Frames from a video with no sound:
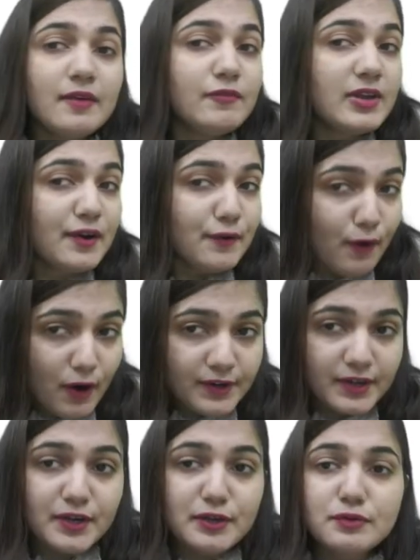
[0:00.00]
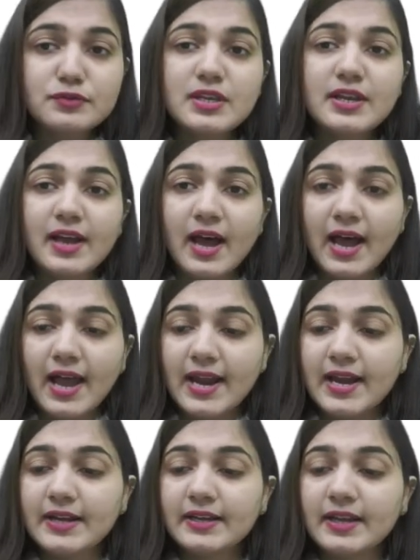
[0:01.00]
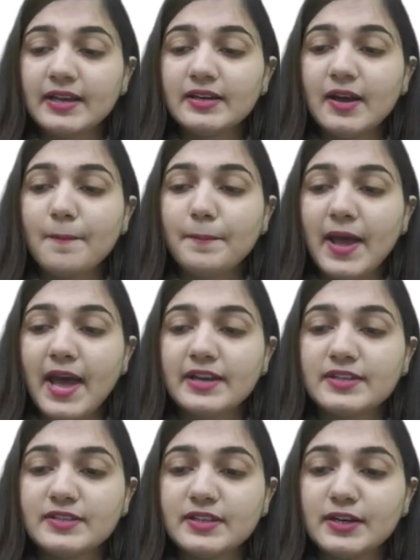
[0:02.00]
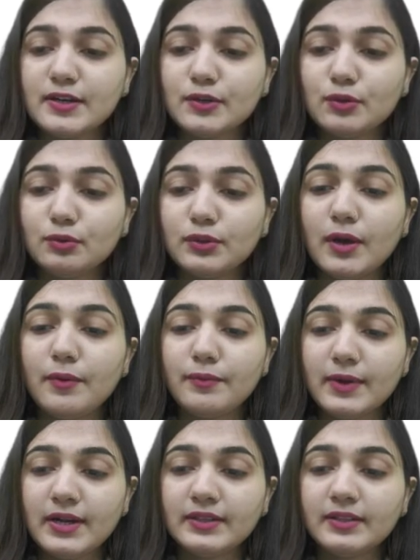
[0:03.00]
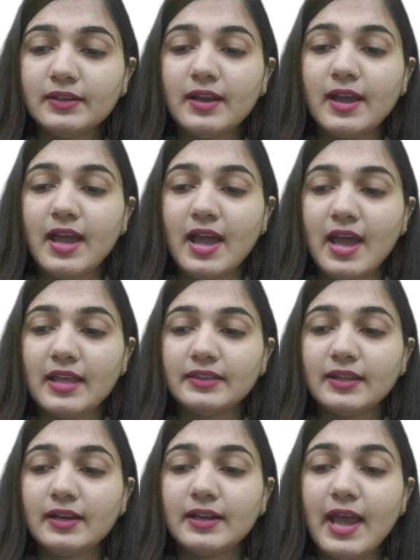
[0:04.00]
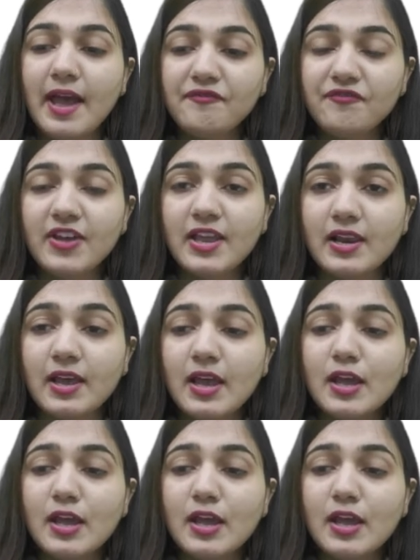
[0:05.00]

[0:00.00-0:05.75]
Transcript: We are not reducing height in comparison to the width and the gap fill.